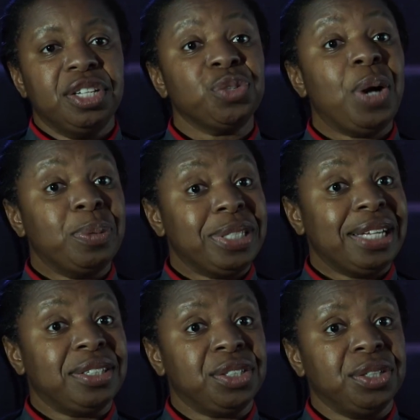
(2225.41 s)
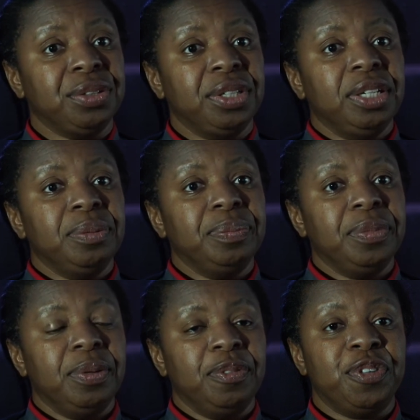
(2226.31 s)
So I was hesitant
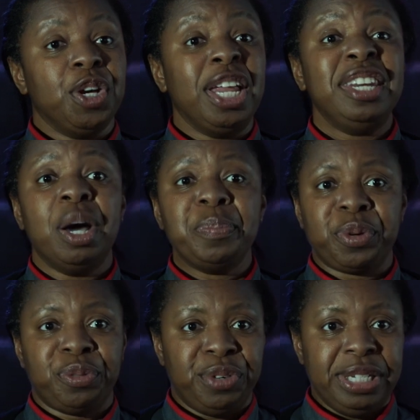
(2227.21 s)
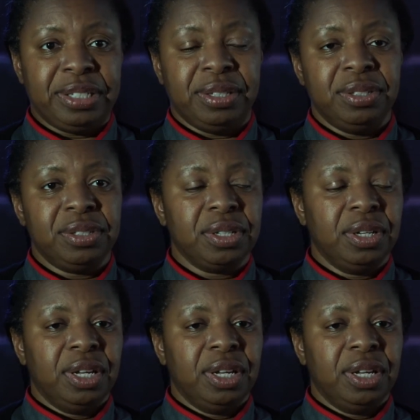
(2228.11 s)
for a number of reasons,